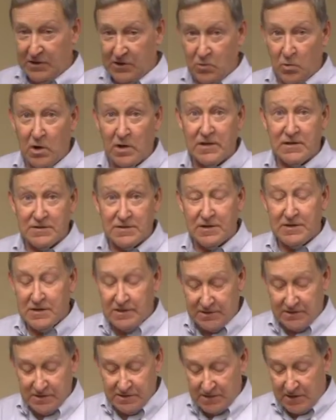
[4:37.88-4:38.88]
particular one is the
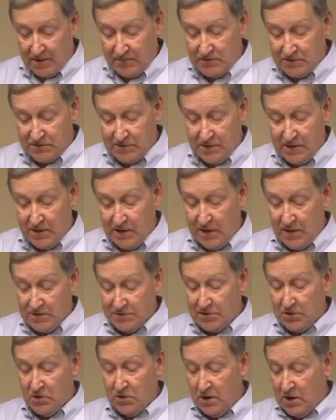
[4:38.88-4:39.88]
discus, obviously.
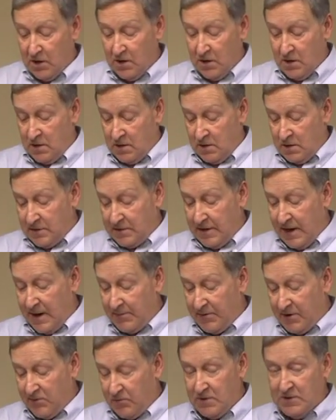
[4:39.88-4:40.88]
So
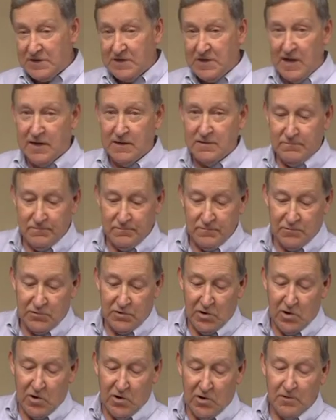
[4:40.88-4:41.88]
tap it, reset,
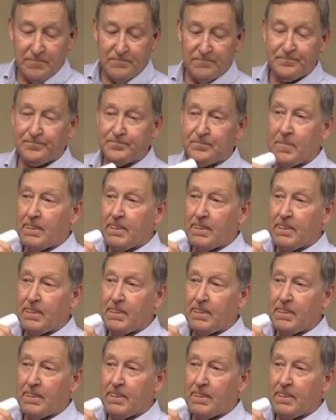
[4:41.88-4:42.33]
turn.